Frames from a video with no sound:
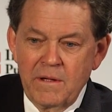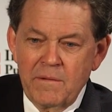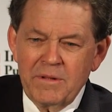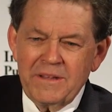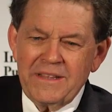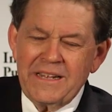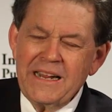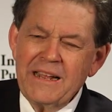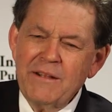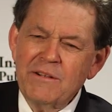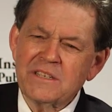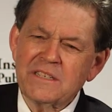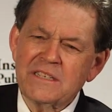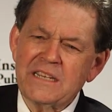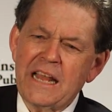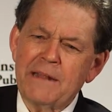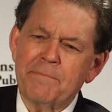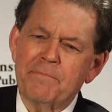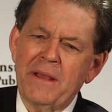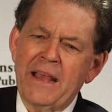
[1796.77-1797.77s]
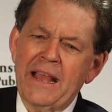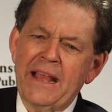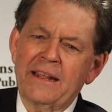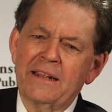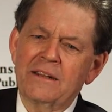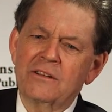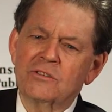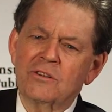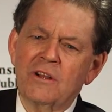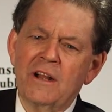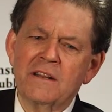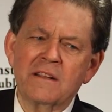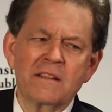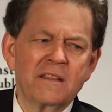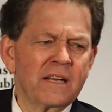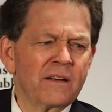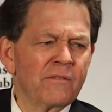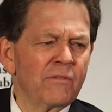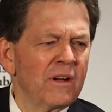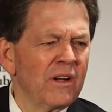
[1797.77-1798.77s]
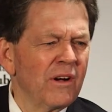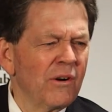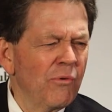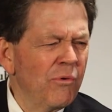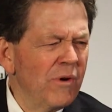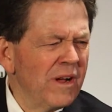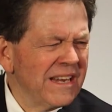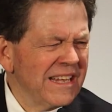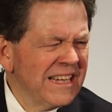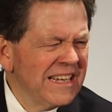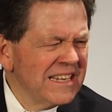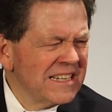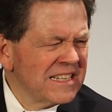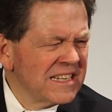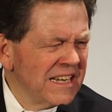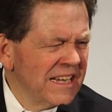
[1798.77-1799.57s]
But then I sat back and tried to think of what is